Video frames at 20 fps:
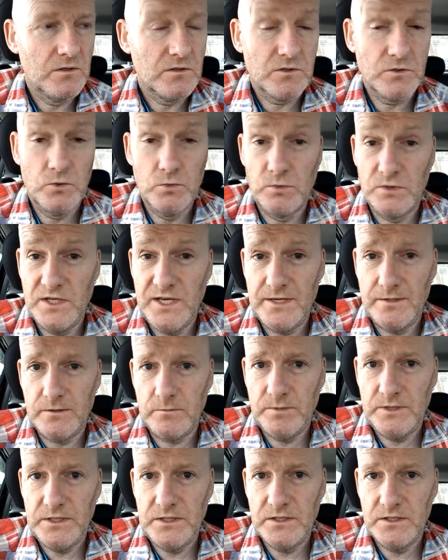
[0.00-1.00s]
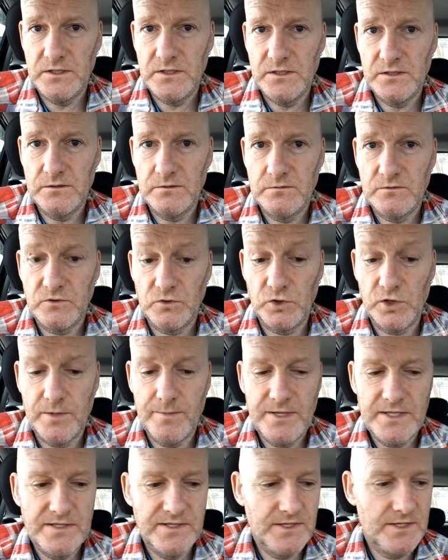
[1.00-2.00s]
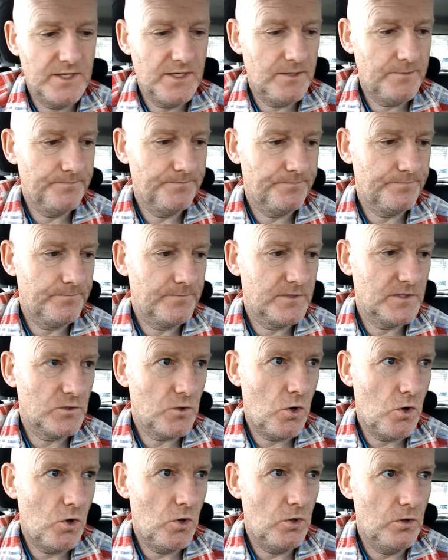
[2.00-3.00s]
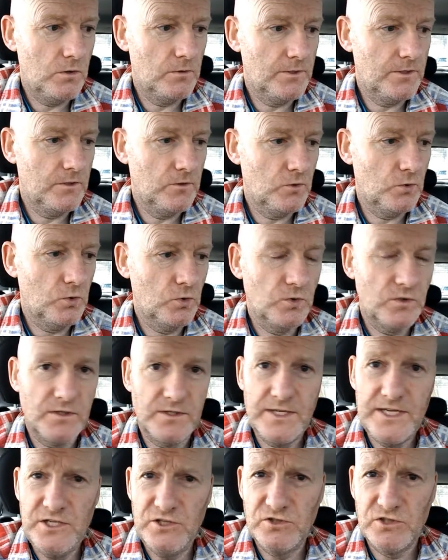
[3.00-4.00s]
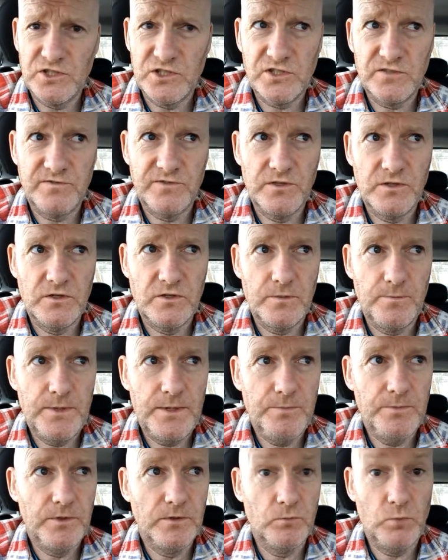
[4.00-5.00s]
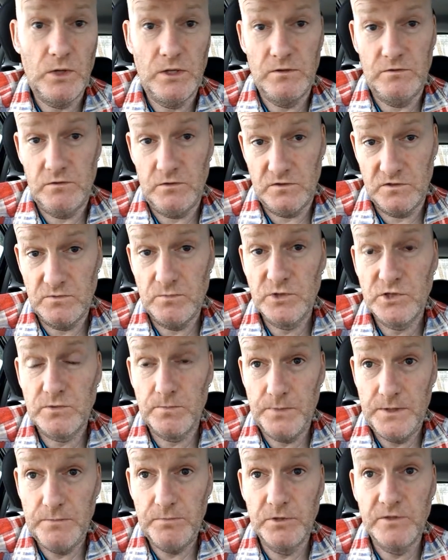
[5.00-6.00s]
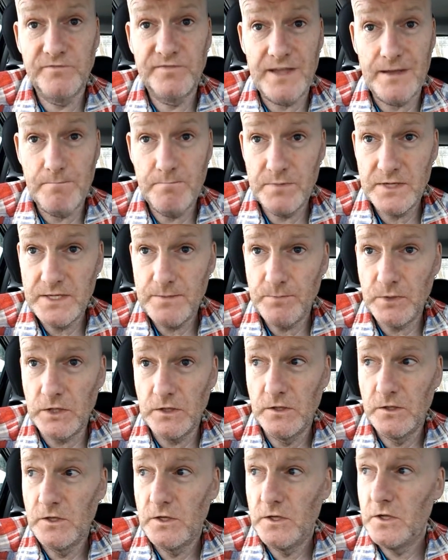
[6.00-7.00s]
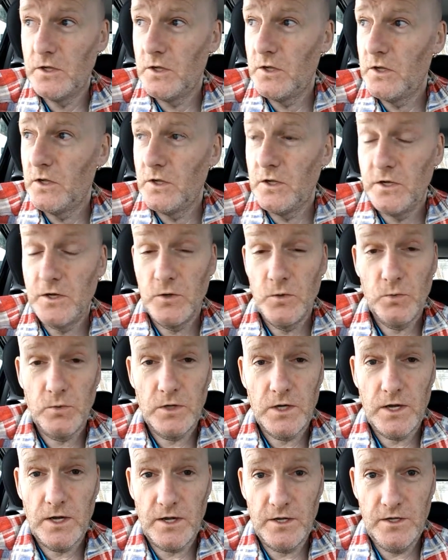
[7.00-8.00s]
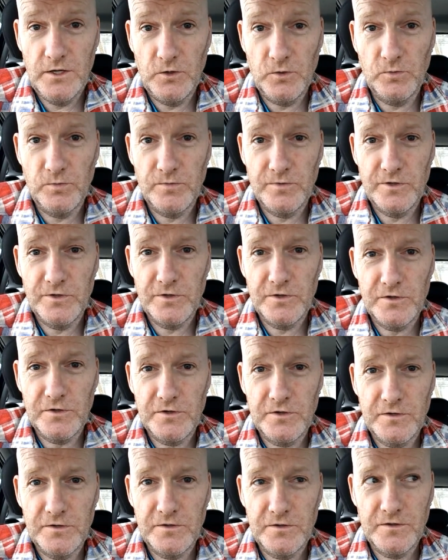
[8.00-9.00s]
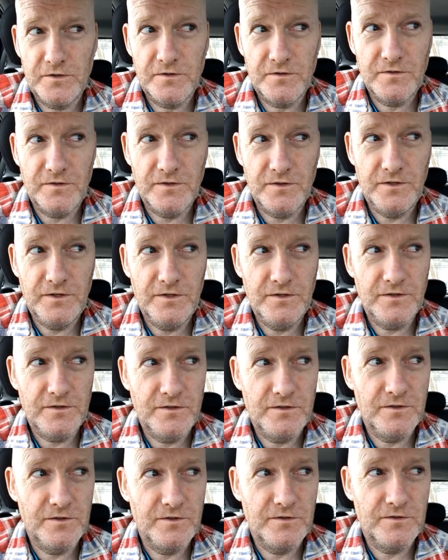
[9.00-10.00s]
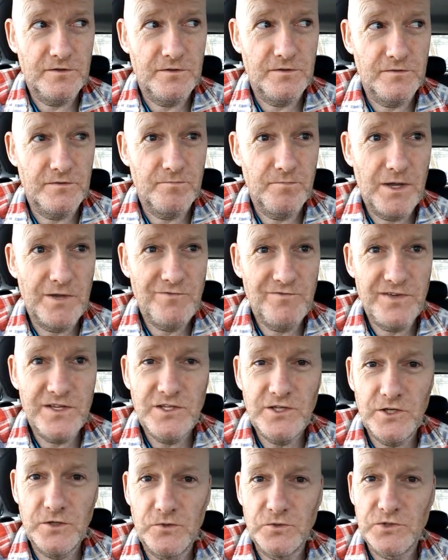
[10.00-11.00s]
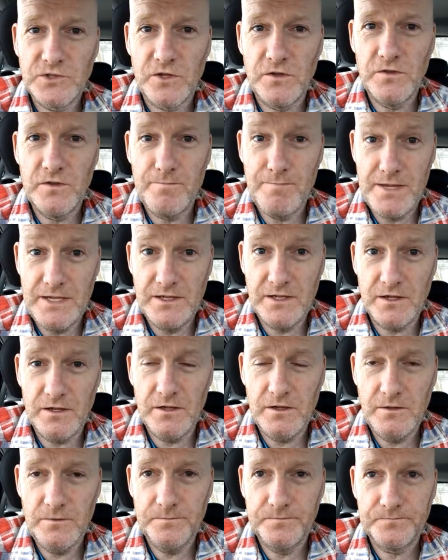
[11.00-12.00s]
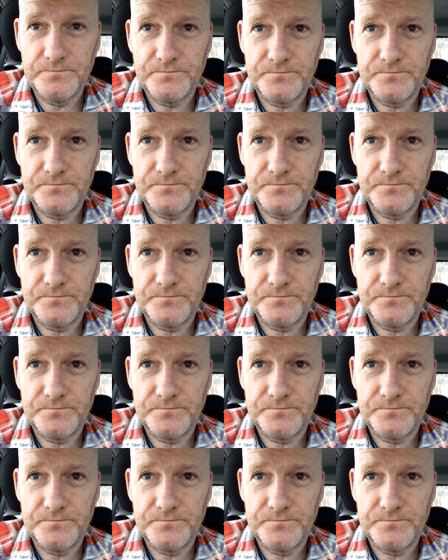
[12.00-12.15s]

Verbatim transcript: So yeah, I'll be uh, documenting that. It's all good interest for the people. Well, not so much the people of Denbigh, but you know, the, the, the my videos on the mental,